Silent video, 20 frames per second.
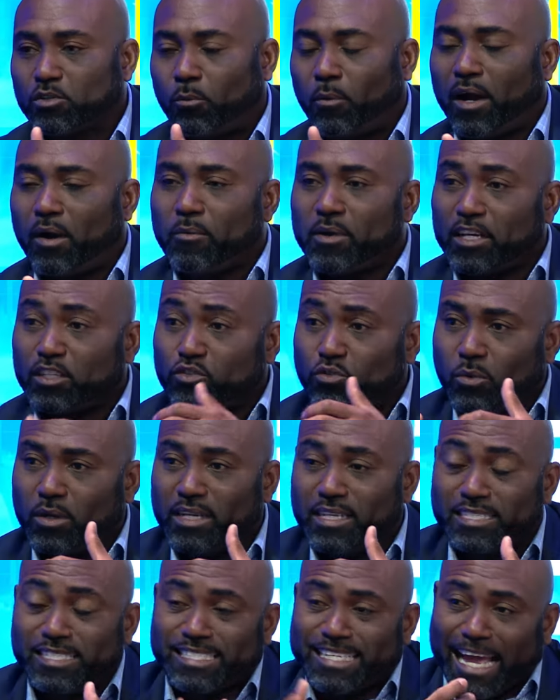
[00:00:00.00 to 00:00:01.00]
So what we are doing
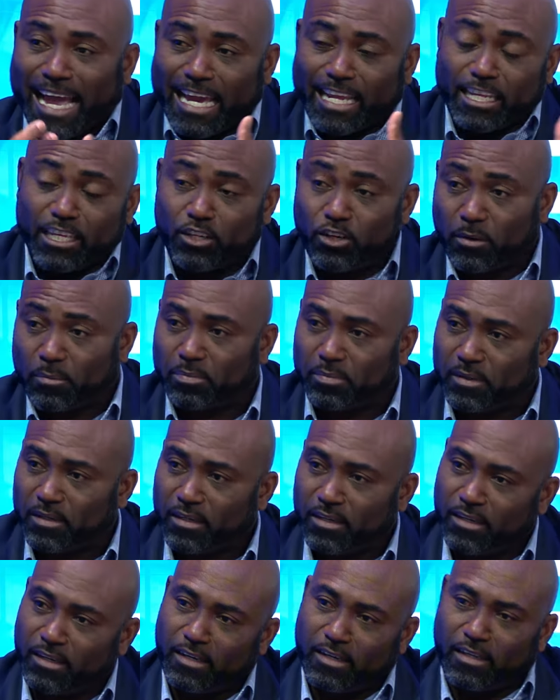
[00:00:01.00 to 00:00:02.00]
is tidying up
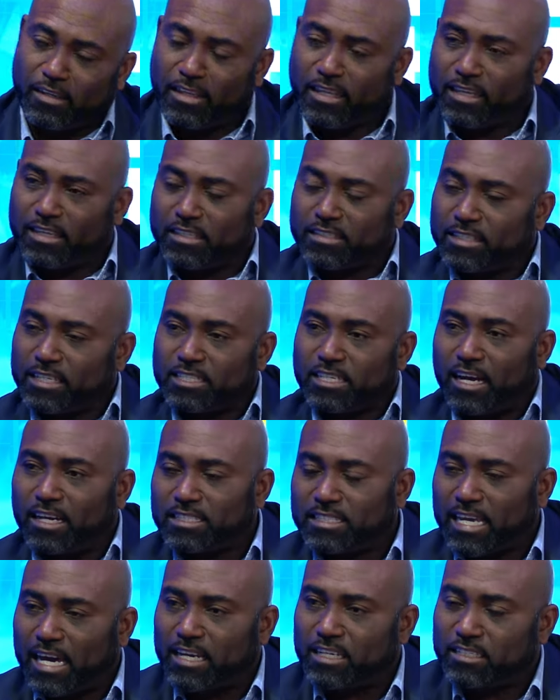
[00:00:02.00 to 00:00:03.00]
this
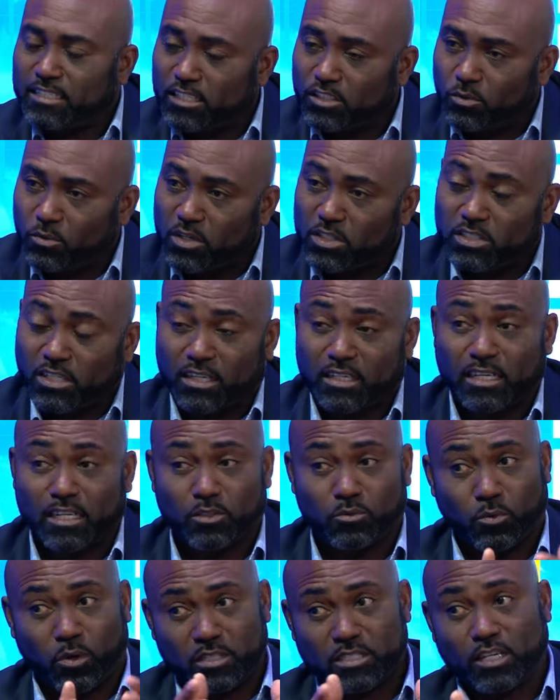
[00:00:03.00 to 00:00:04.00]
untidy situation.
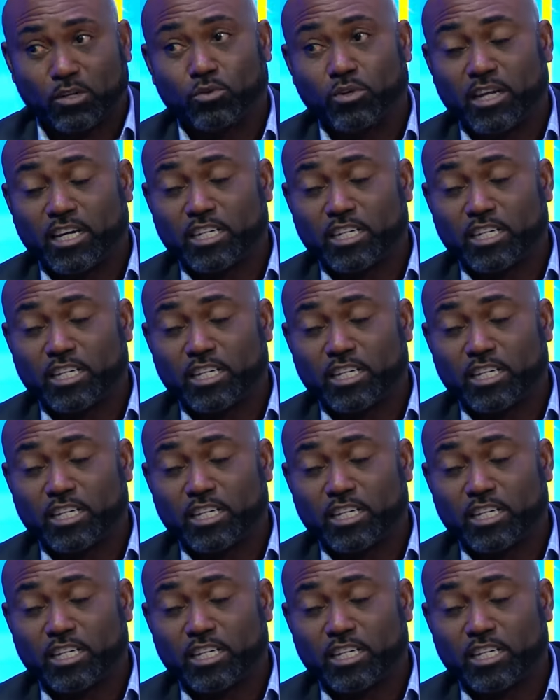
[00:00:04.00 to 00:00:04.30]
It was a good